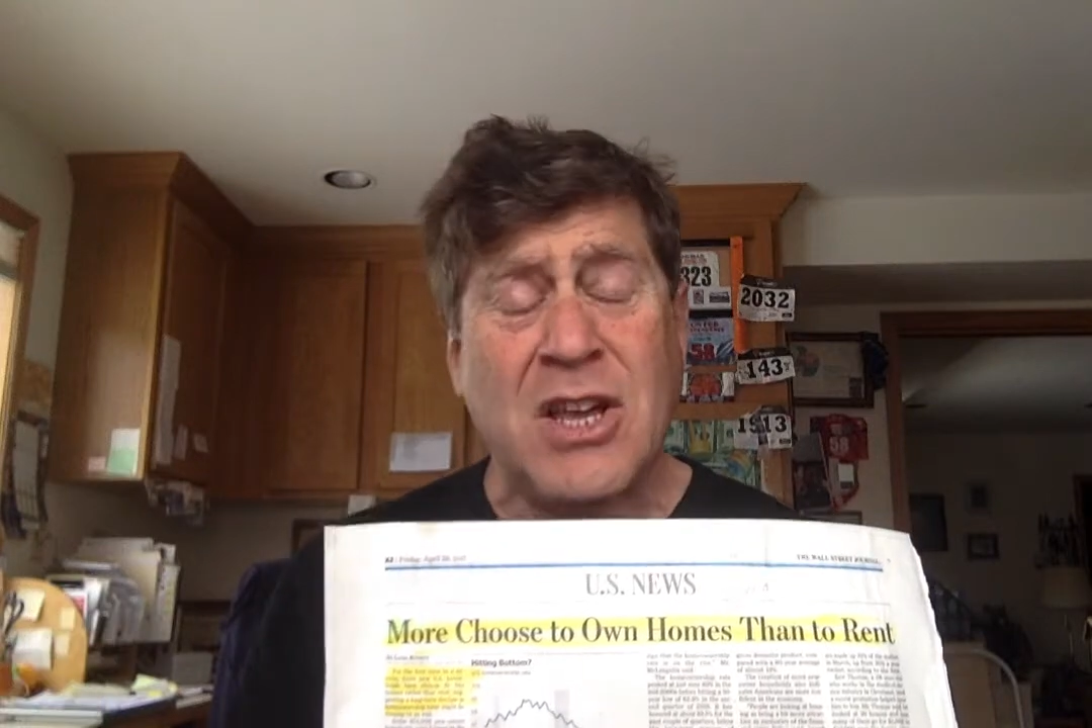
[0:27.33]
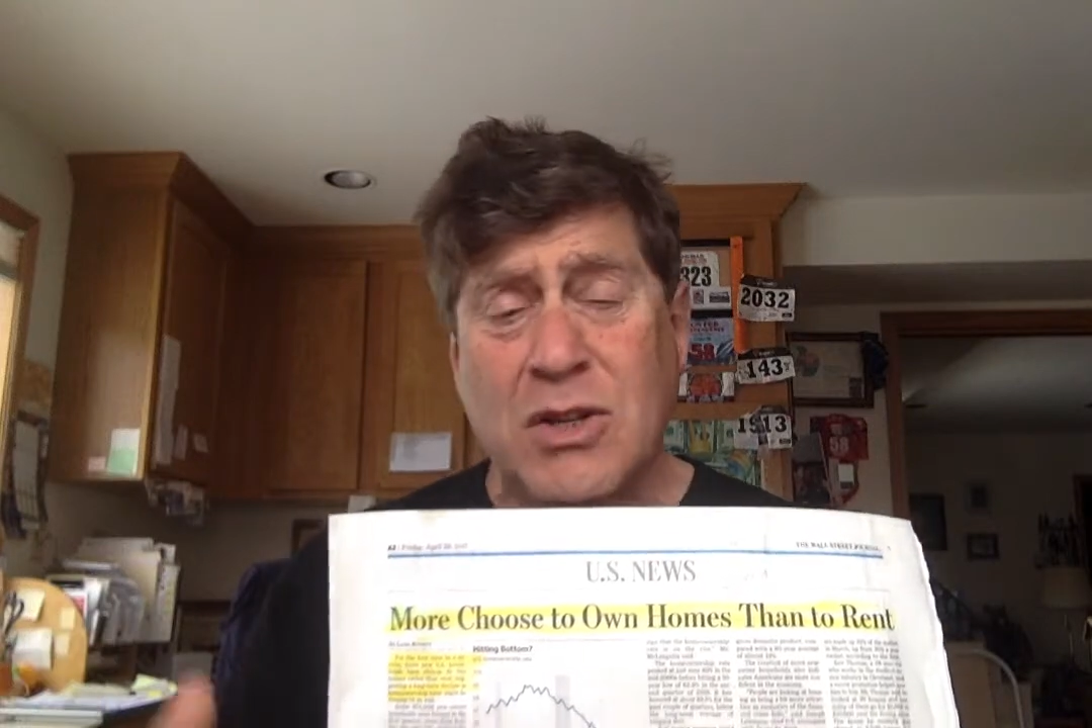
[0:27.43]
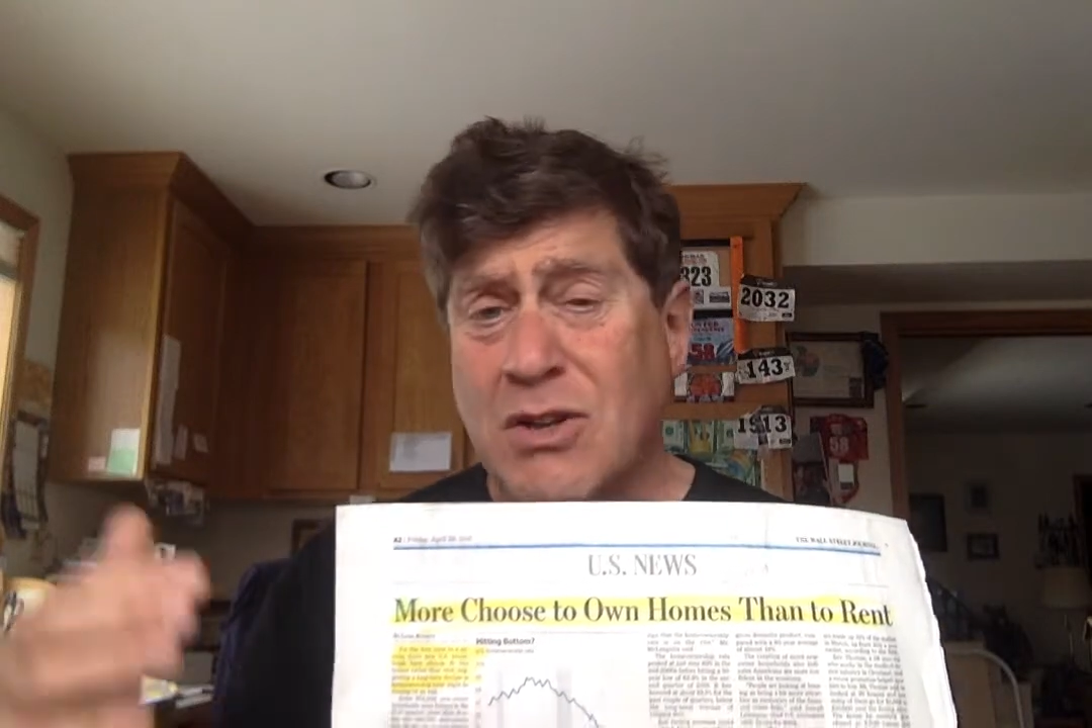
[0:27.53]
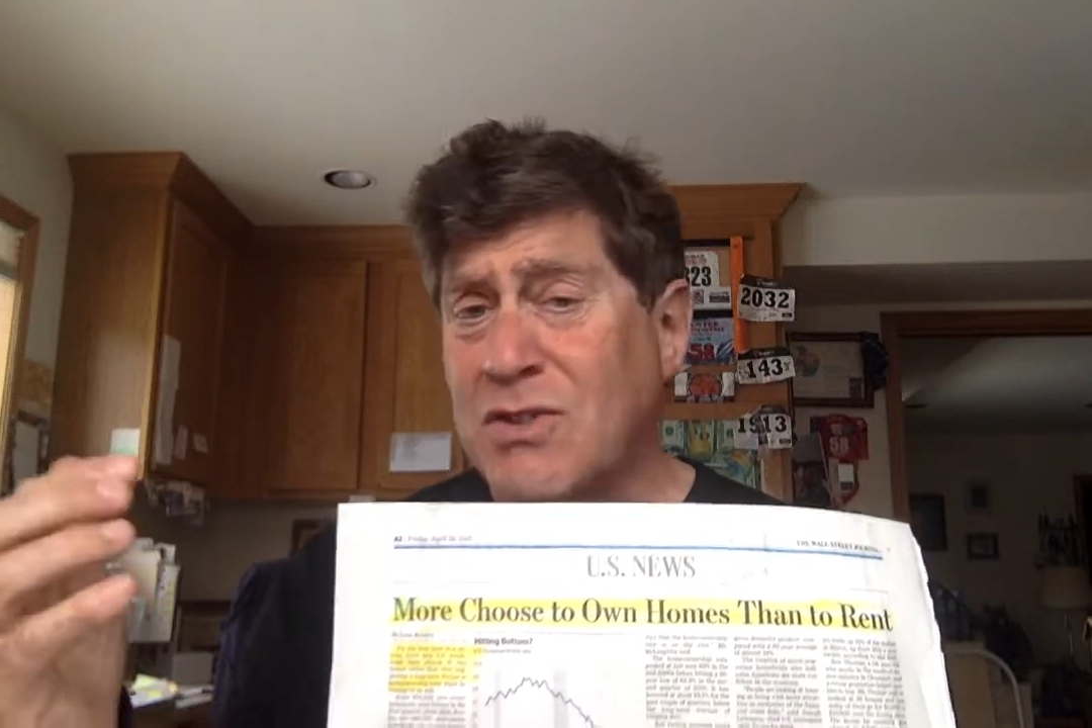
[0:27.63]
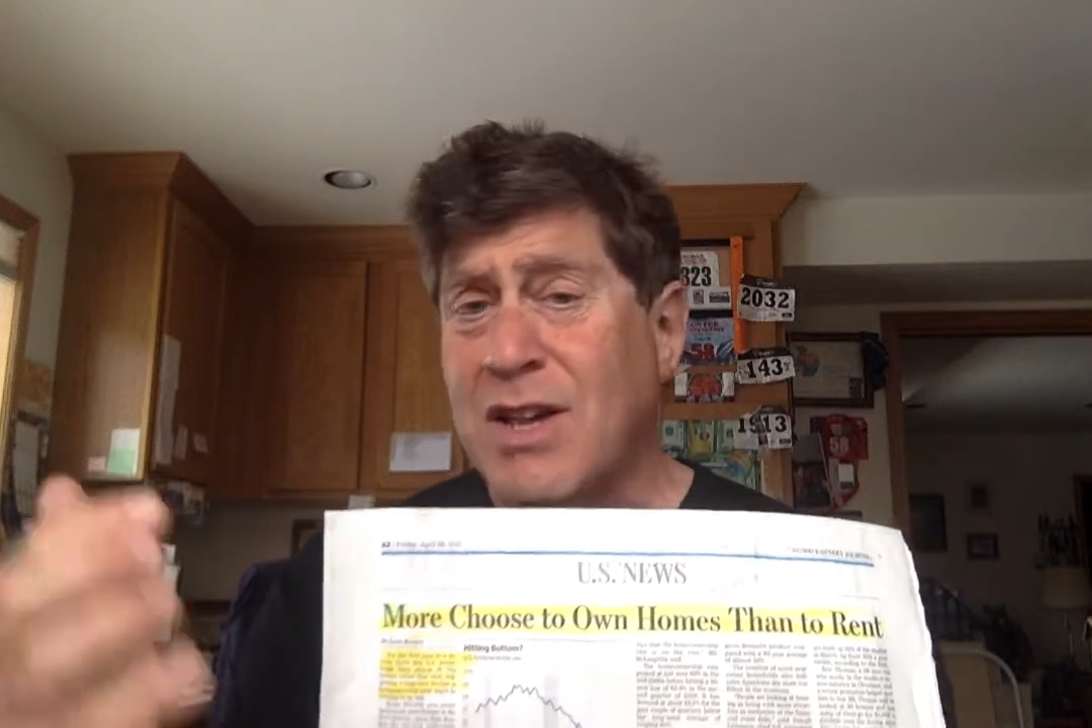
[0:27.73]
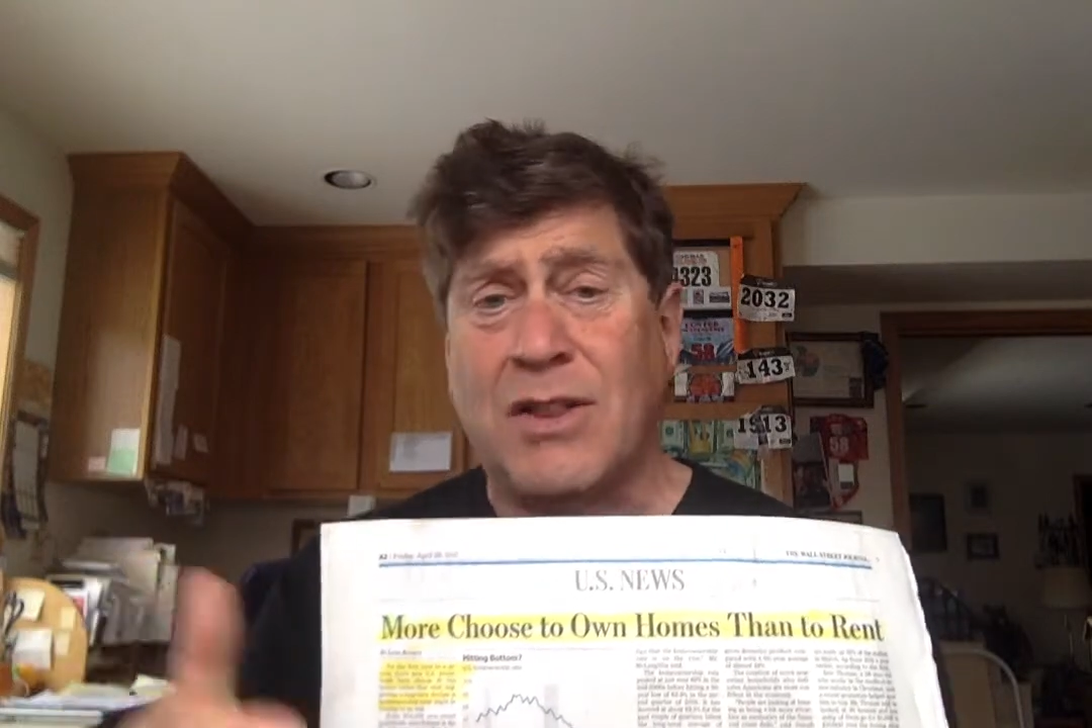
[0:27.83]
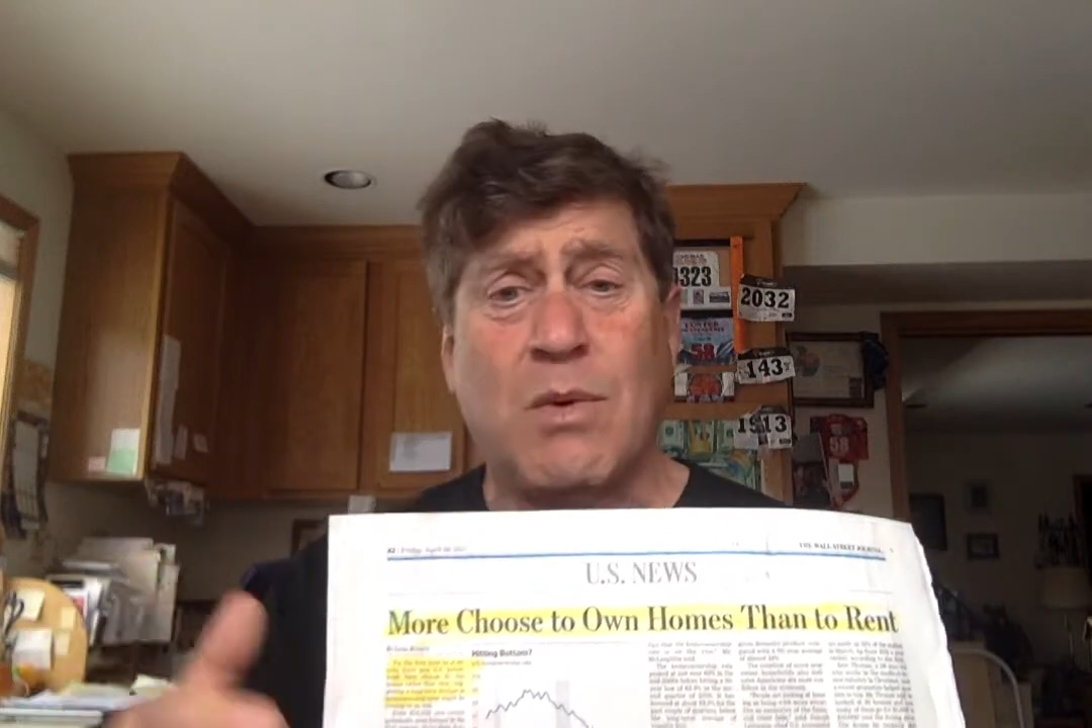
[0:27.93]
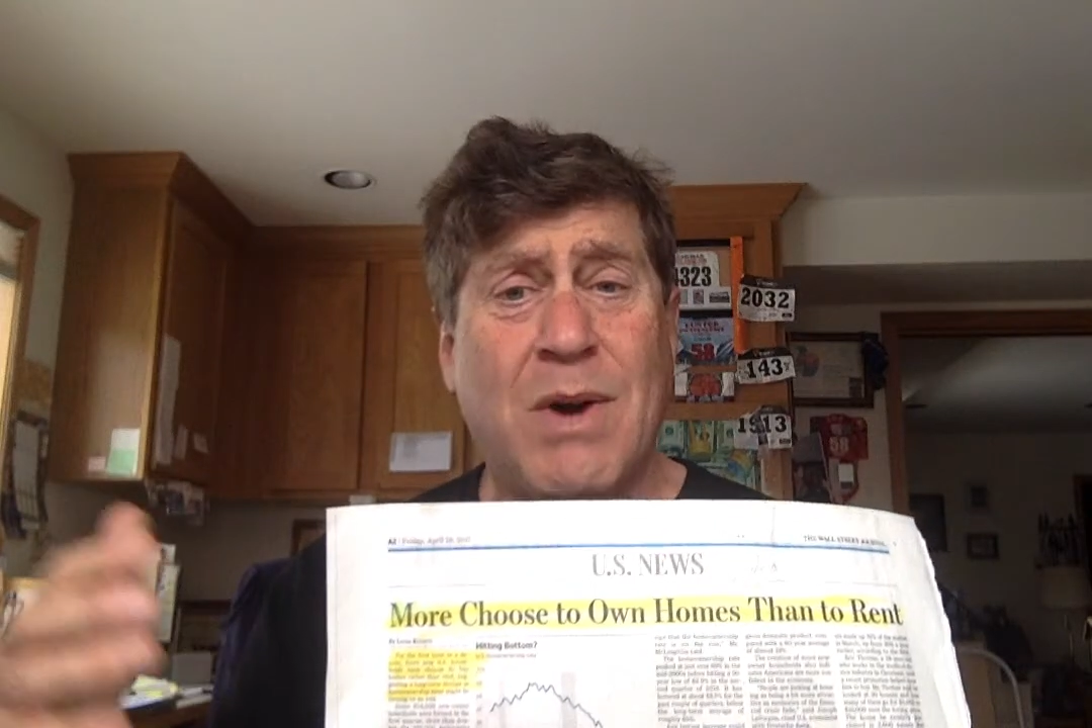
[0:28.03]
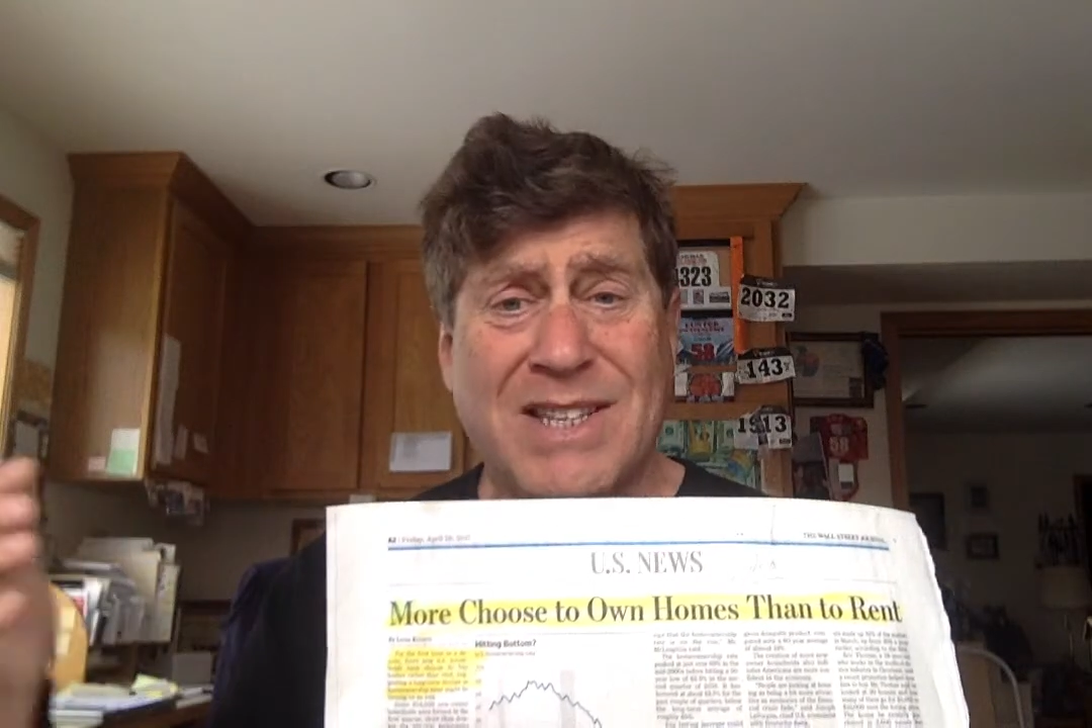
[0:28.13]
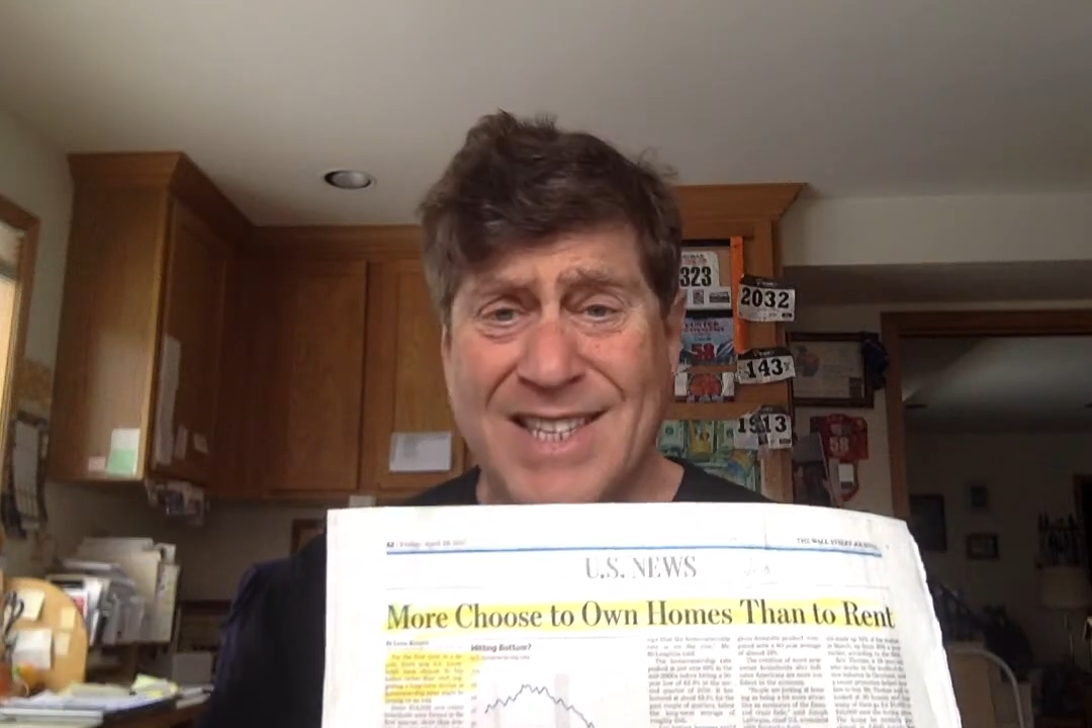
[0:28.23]
especially on the
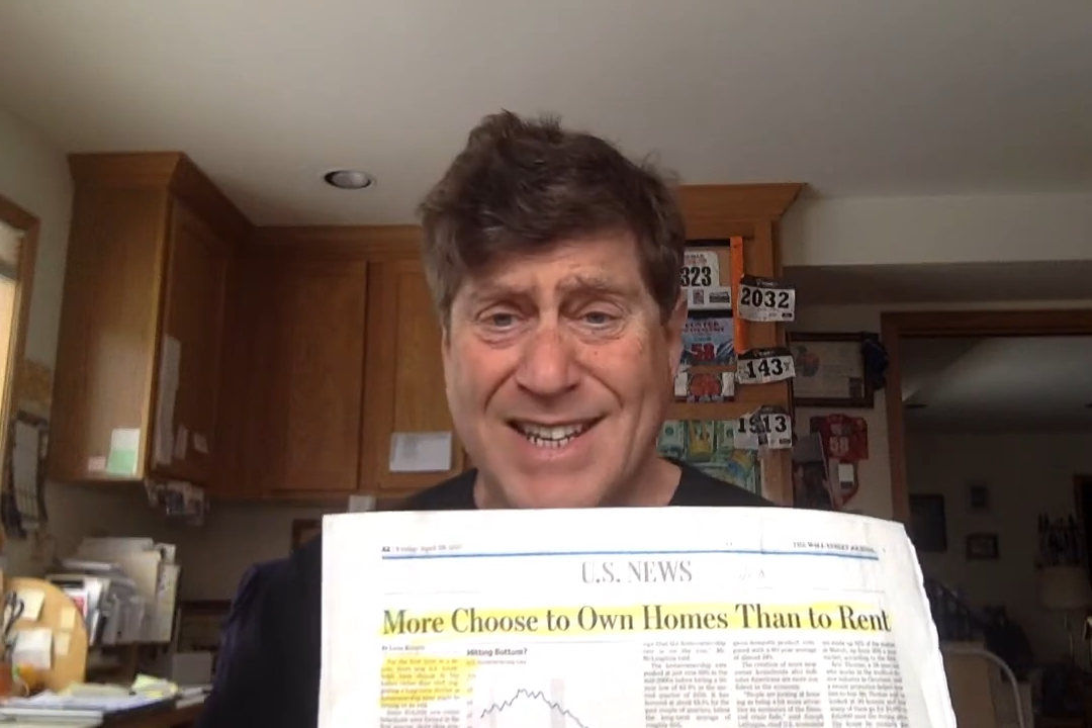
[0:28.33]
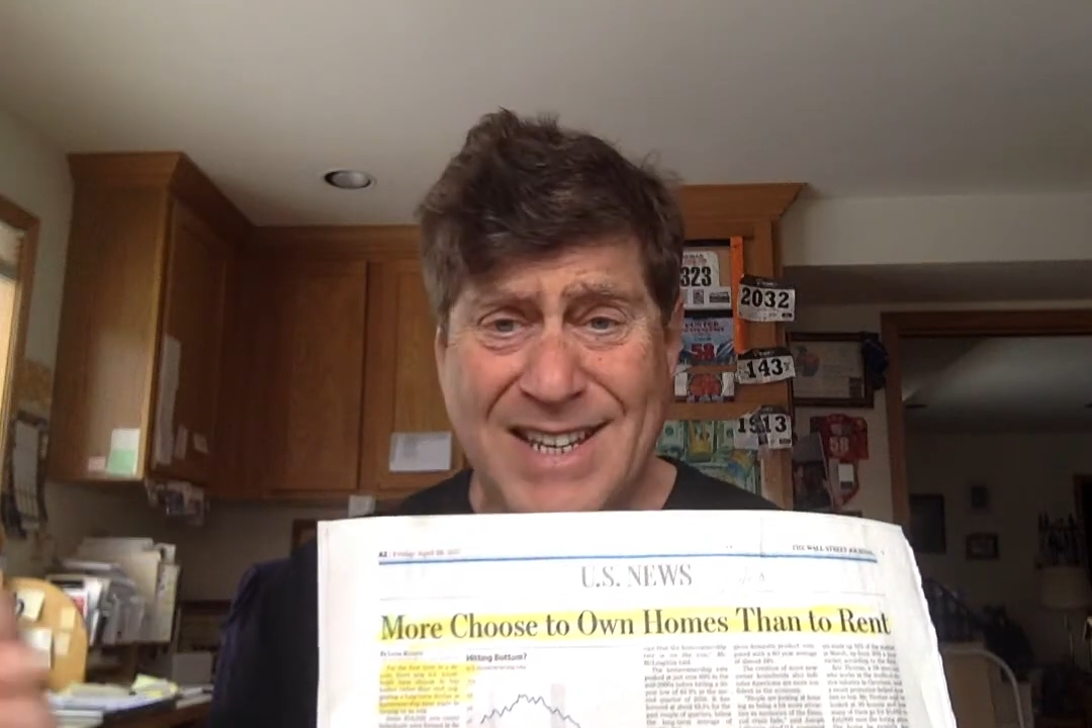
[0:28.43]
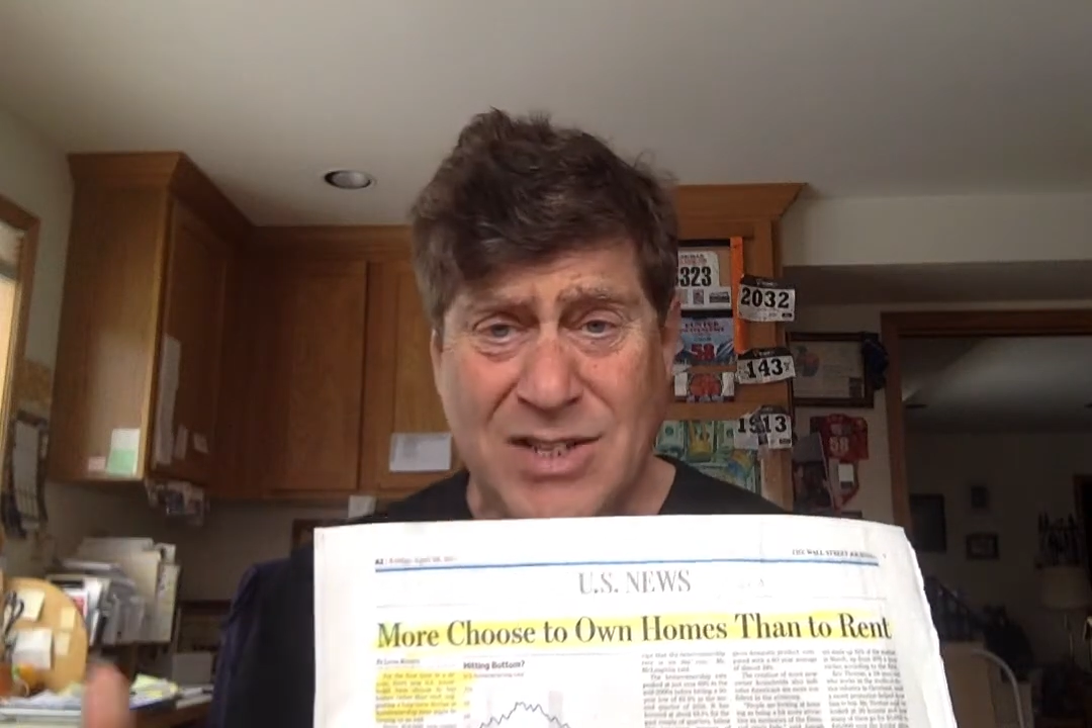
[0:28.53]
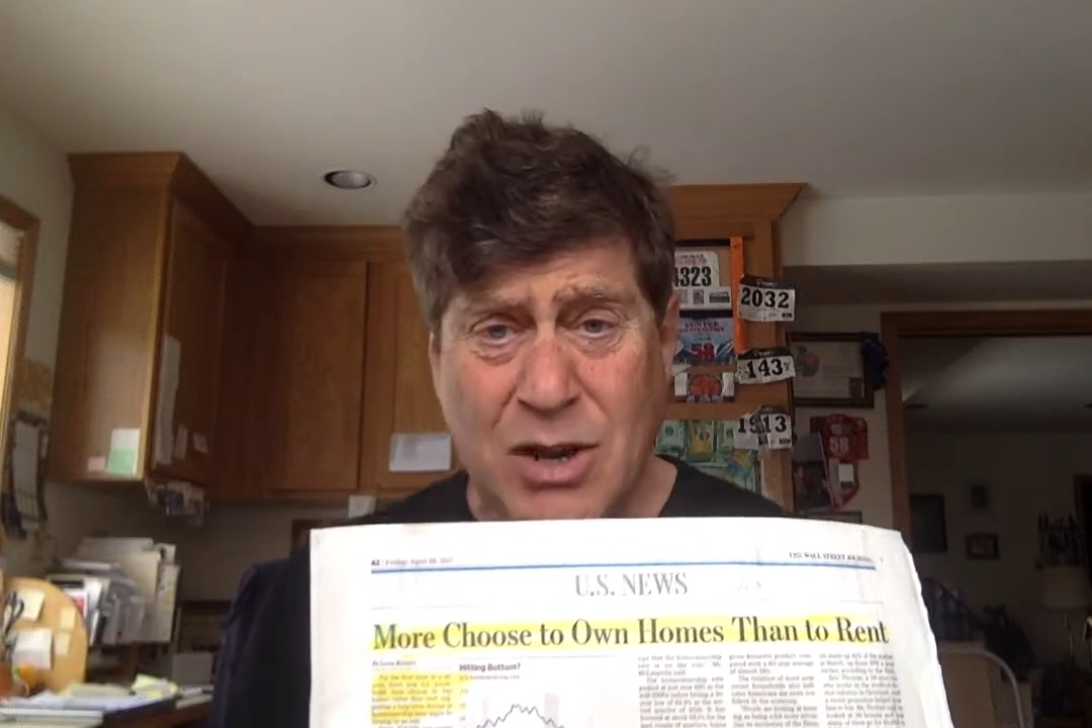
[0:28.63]
West and East